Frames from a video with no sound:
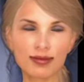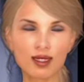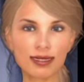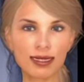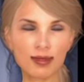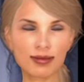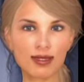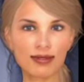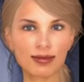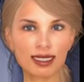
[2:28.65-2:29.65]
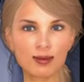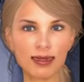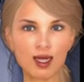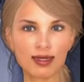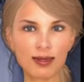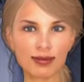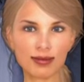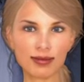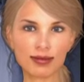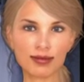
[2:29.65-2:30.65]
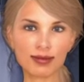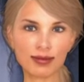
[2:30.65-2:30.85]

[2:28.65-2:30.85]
Avoid sharing personal items.